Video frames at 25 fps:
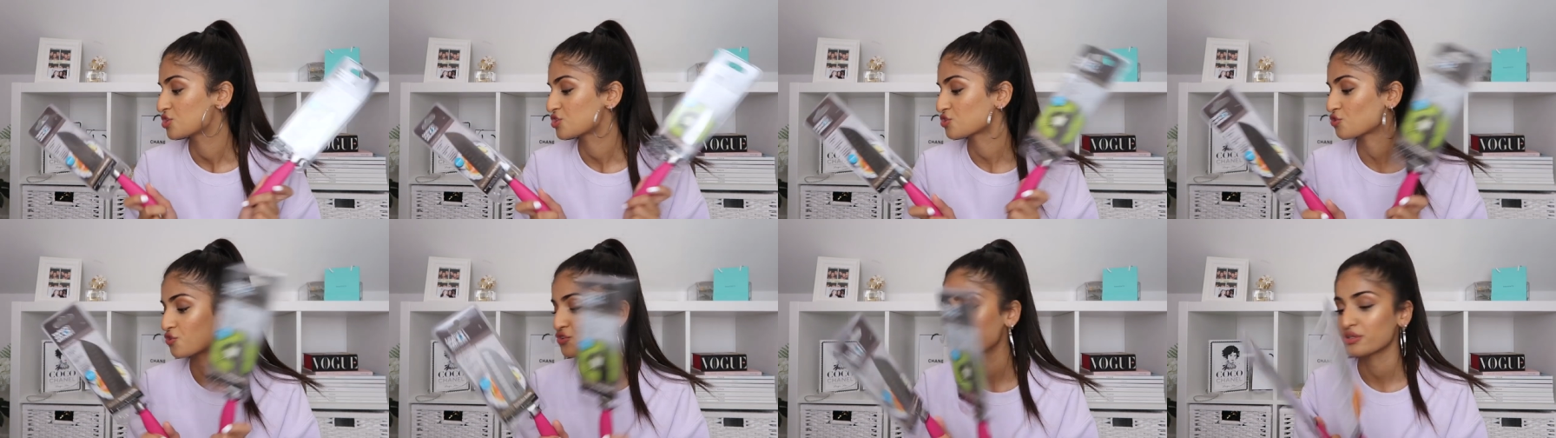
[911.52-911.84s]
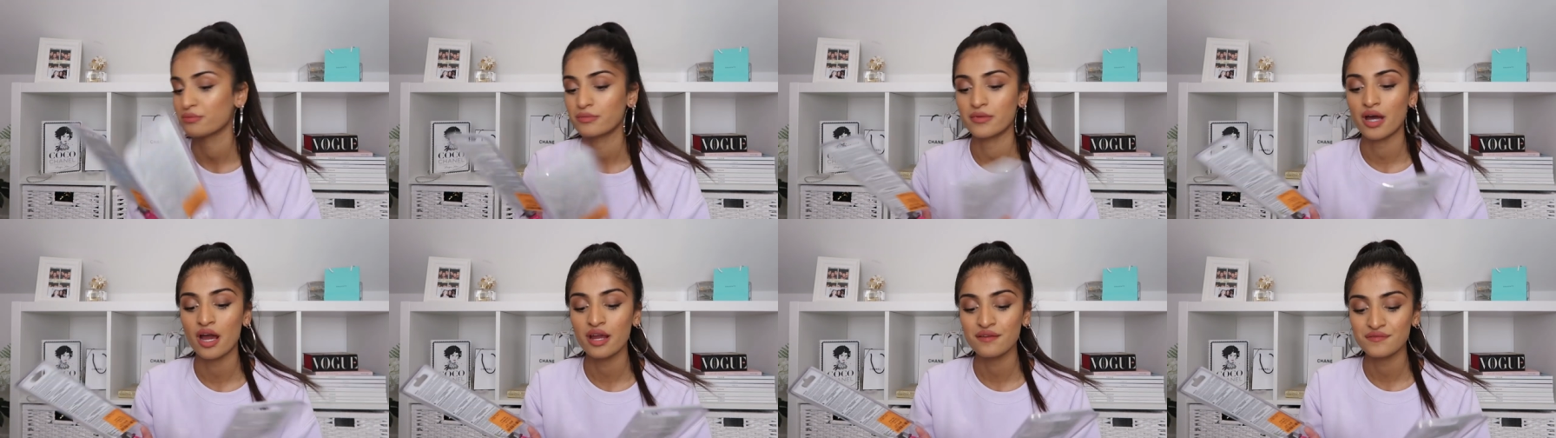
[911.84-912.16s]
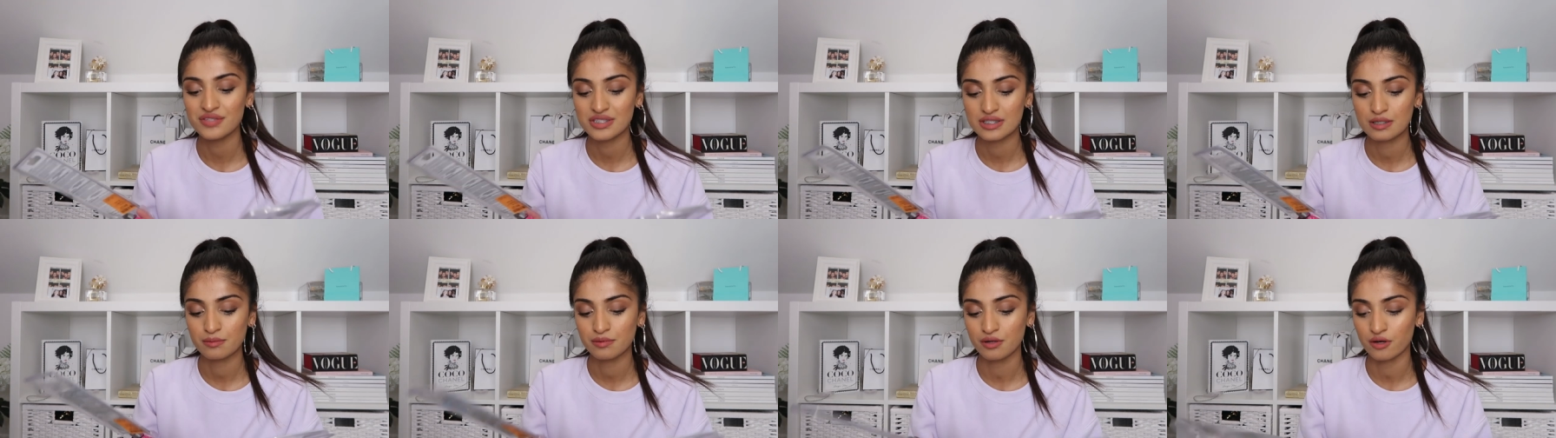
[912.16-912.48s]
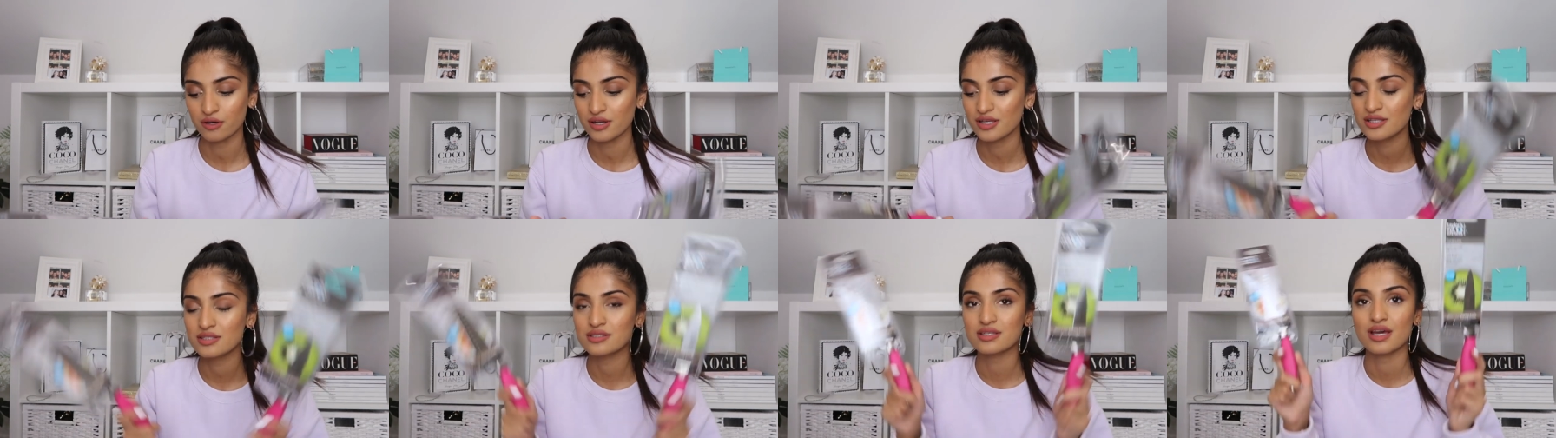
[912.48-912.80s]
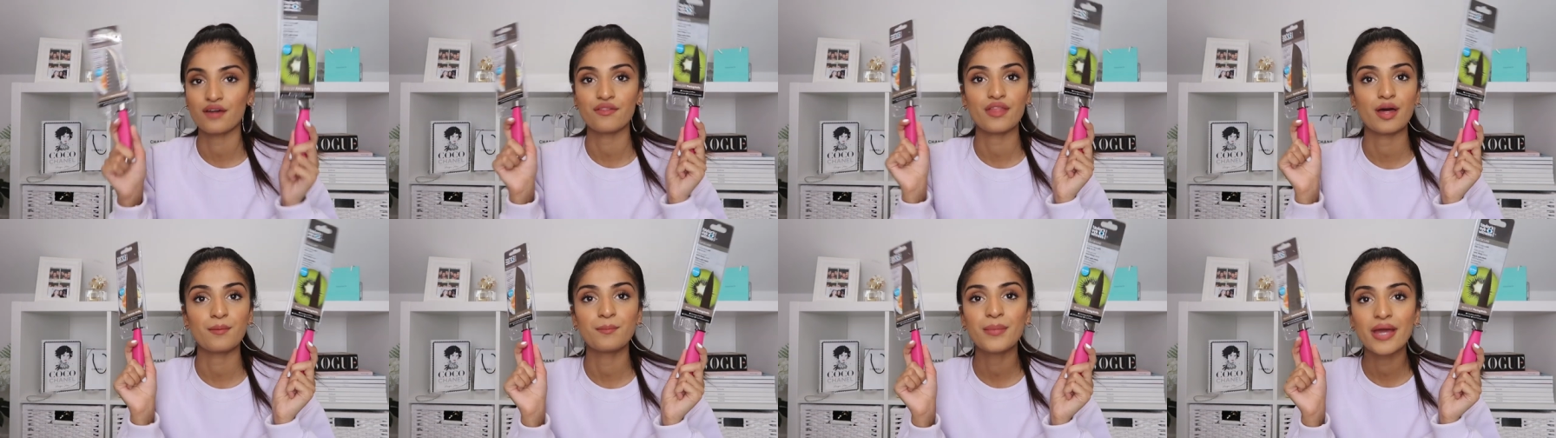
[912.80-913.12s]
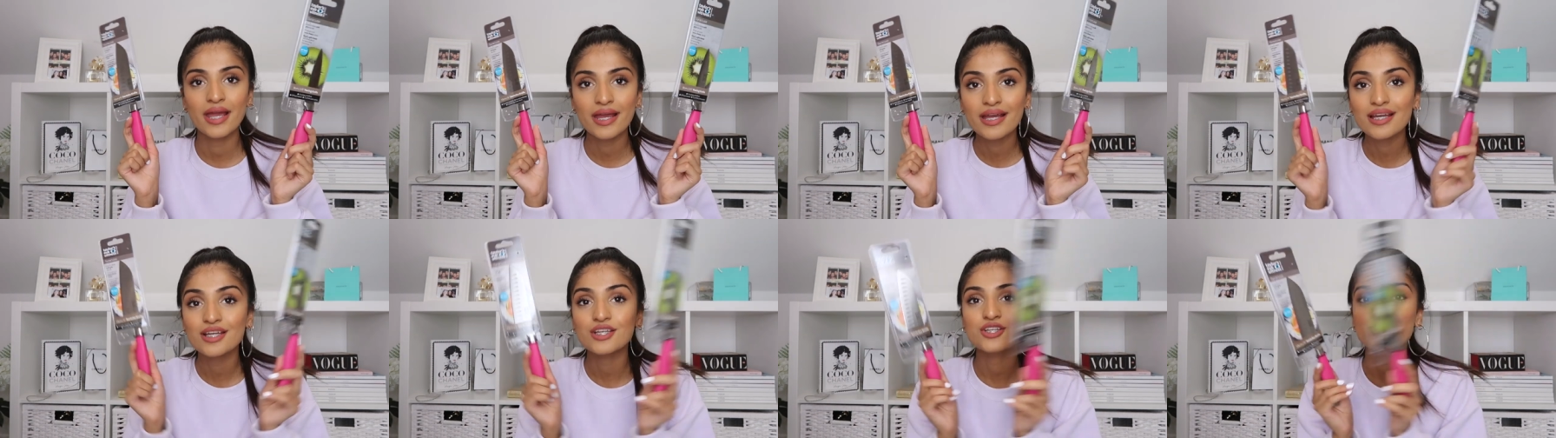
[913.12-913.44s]
just got some knives, to be honest, and they're
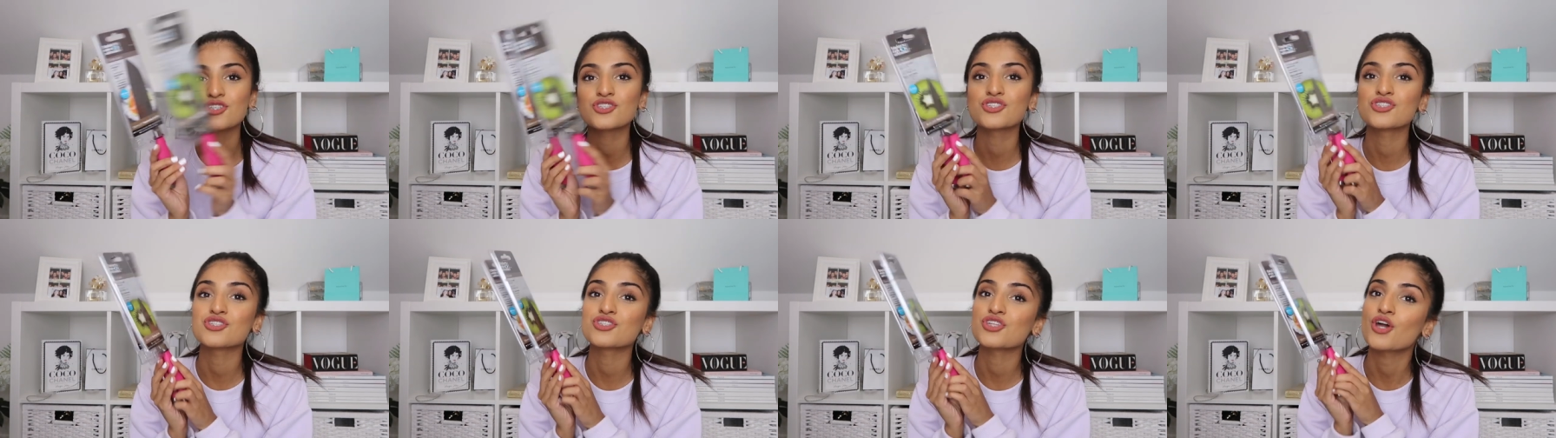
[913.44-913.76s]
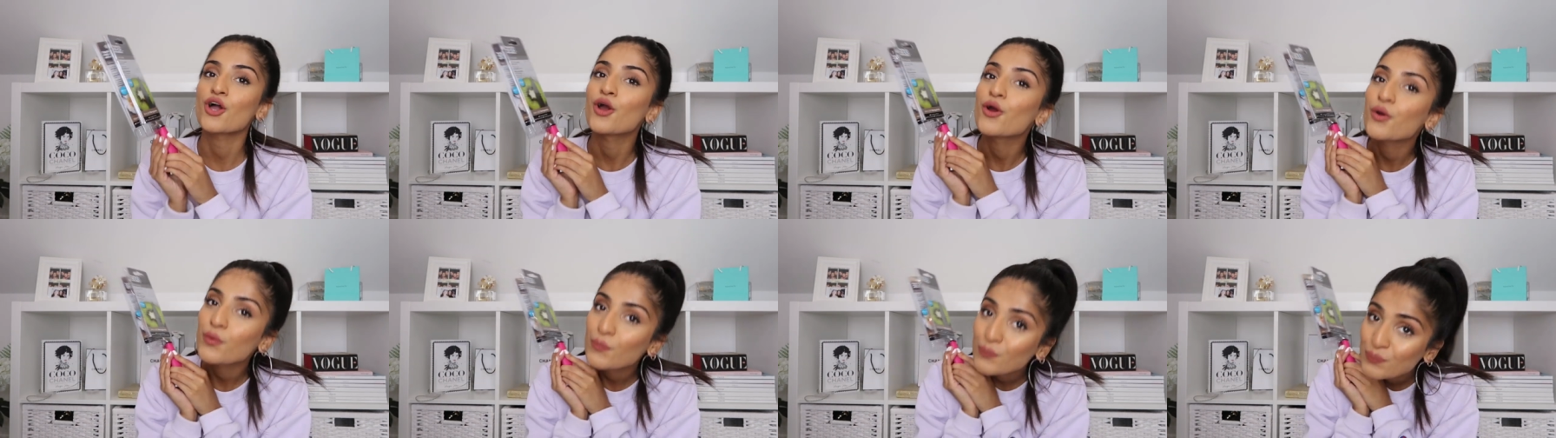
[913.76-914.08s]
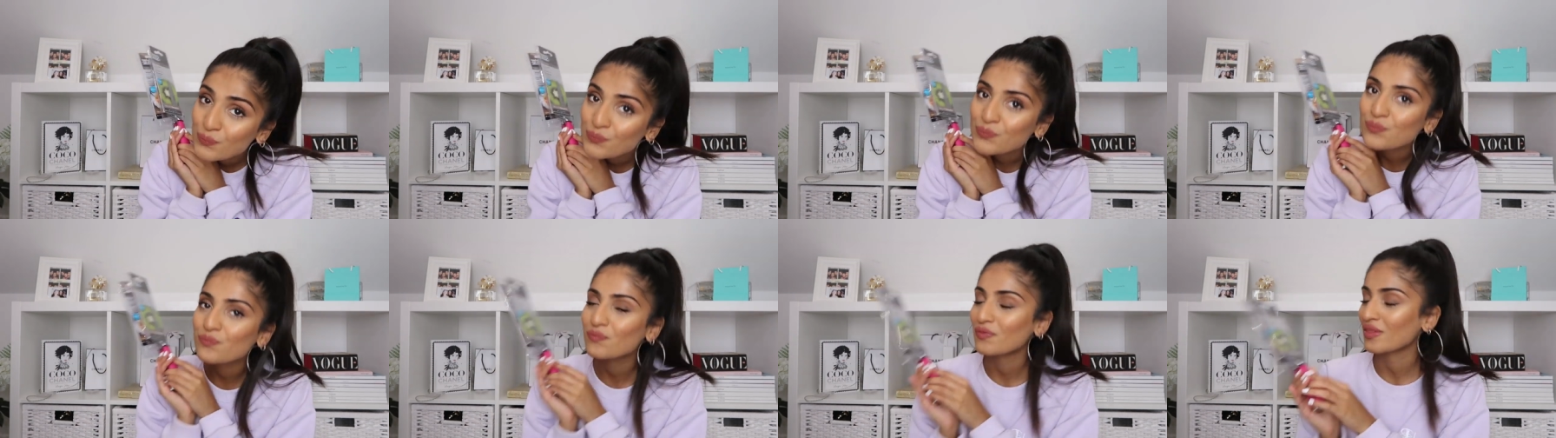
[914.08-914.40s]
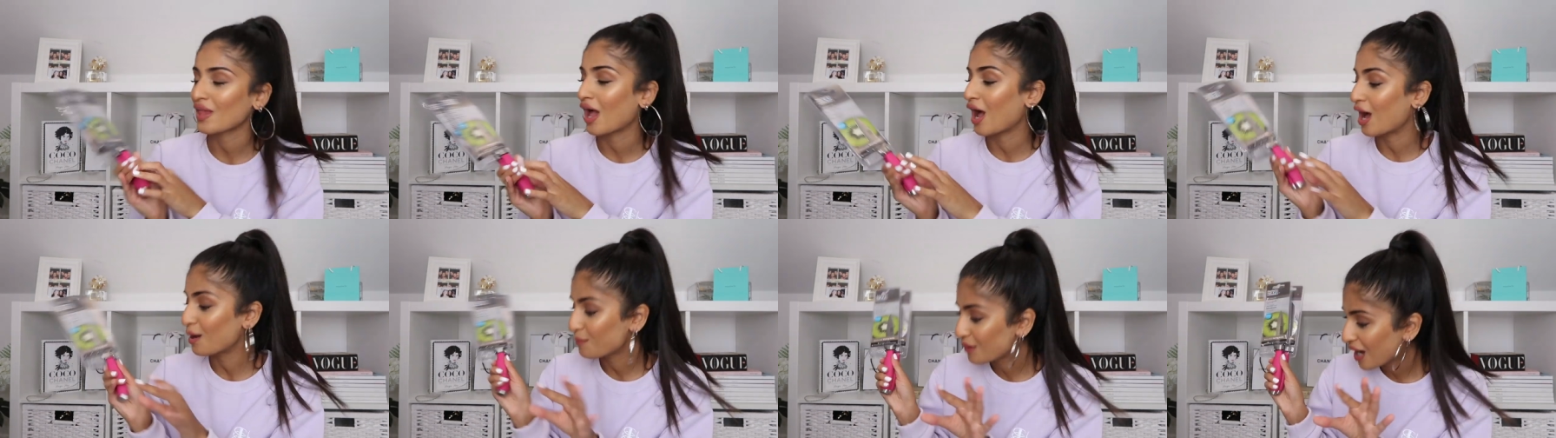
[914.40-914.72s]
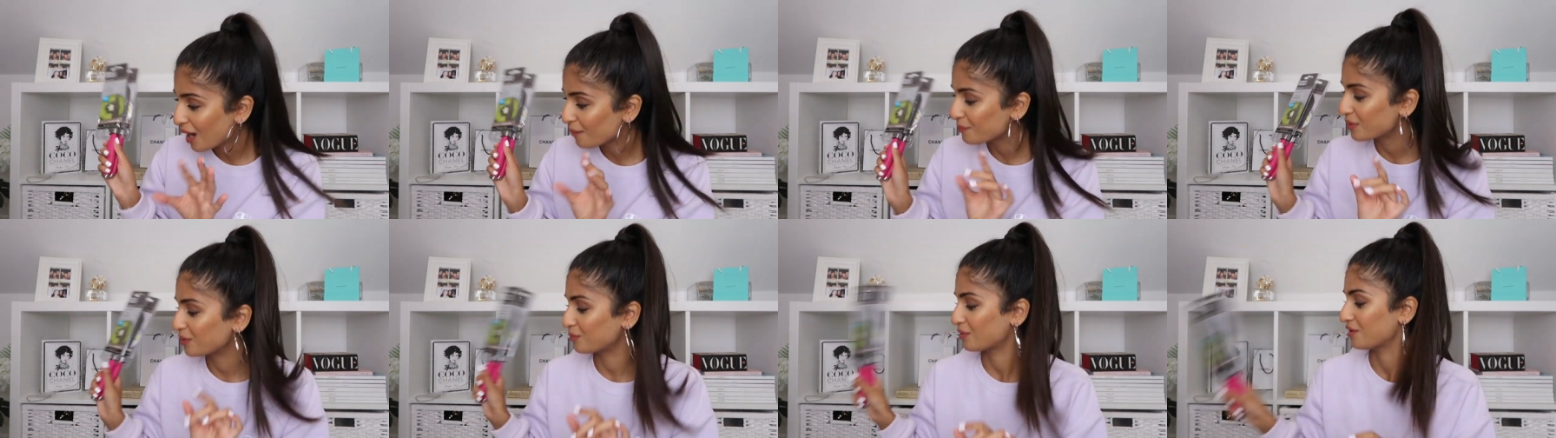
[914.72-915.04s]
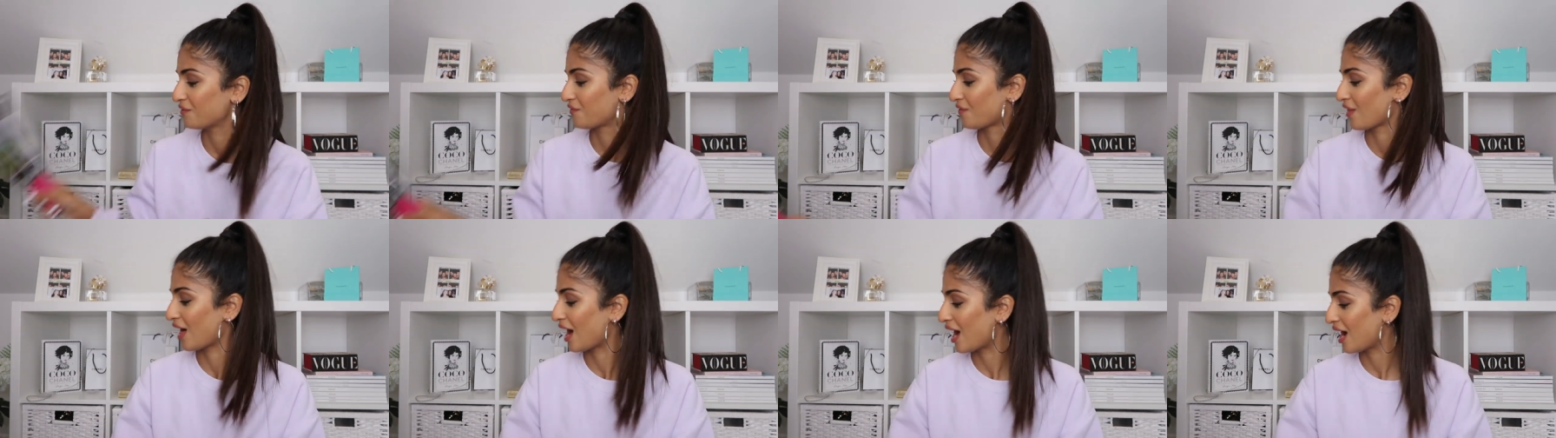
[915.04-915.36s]
pink, so happy
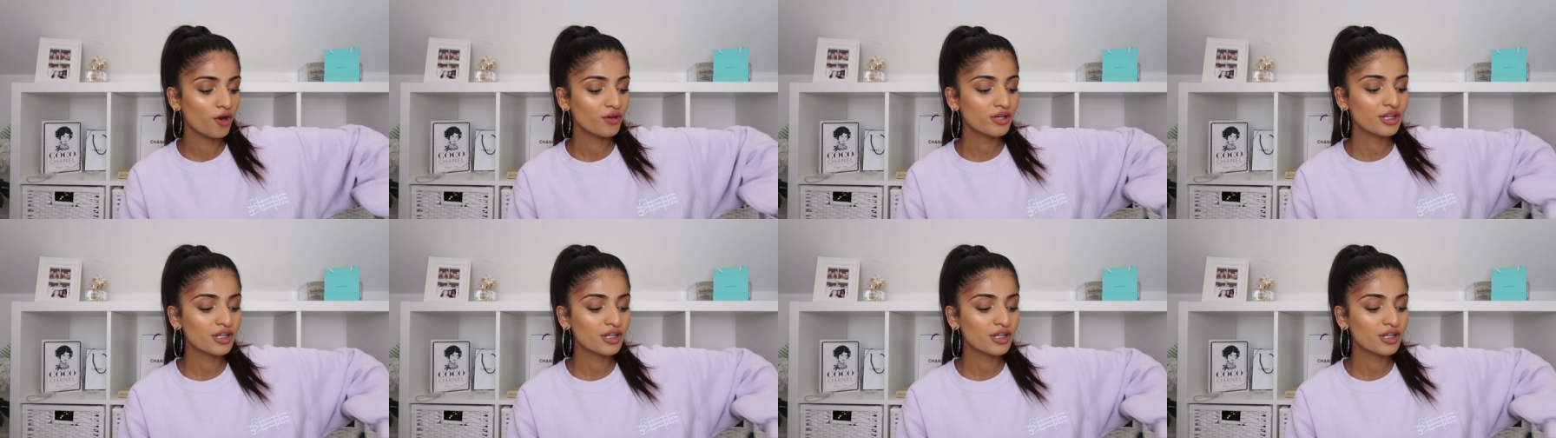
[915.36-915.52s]
with that.